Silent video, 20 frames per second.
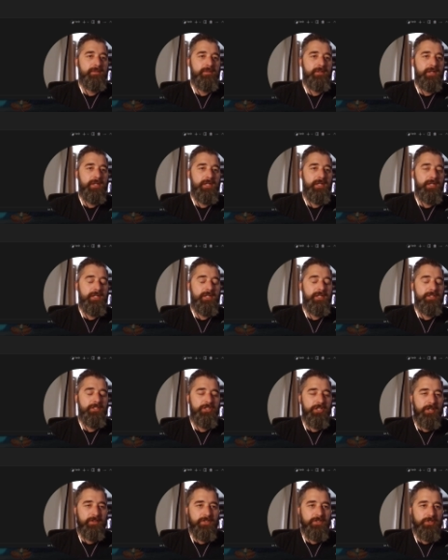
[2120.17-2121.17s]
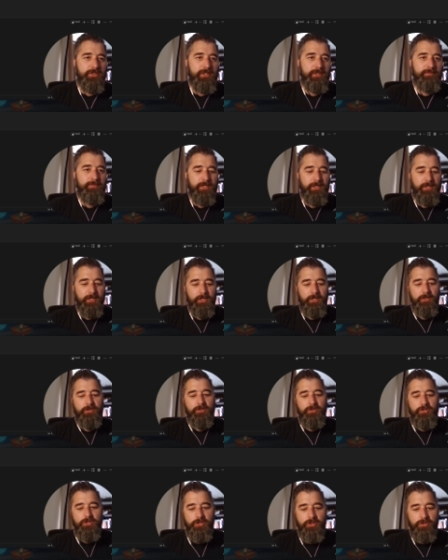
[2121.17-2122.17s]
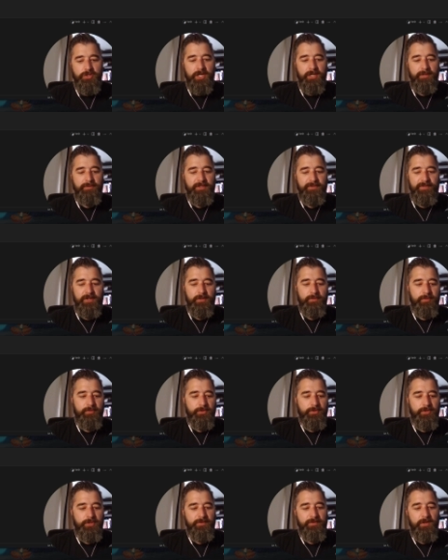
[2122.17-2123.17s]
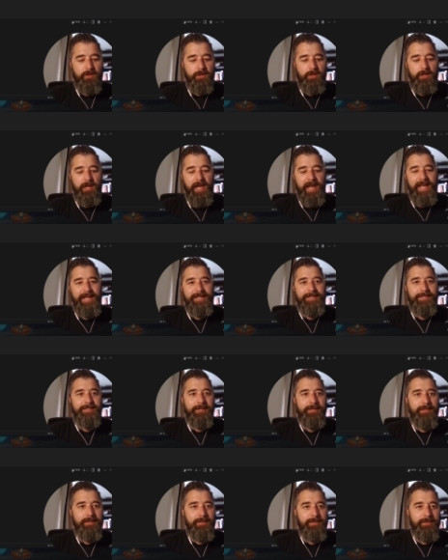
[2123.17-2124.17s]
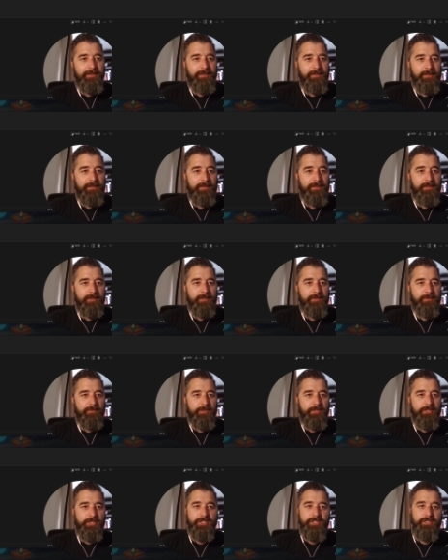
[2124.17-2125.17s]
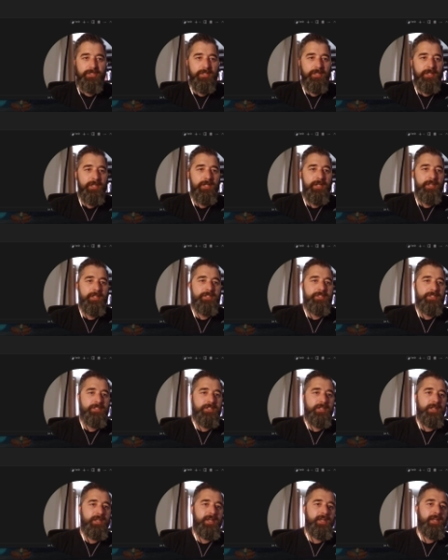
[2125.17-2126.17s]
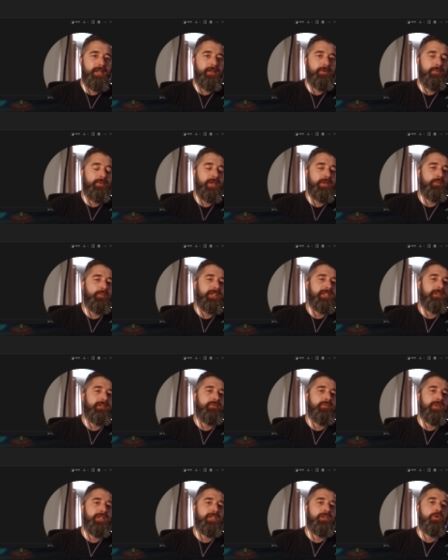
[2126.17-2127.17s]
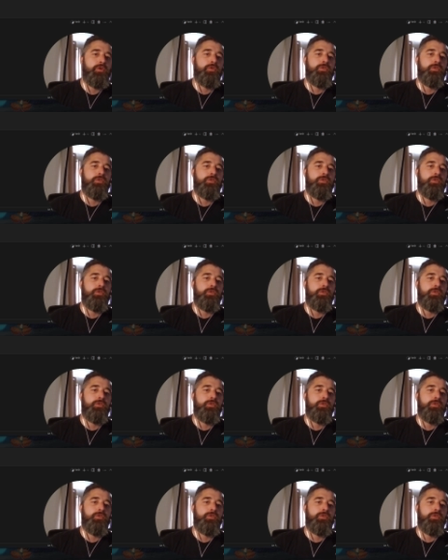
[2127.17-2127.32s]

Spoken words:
JavaScript, you've got two types of variables. You've got let, which is we call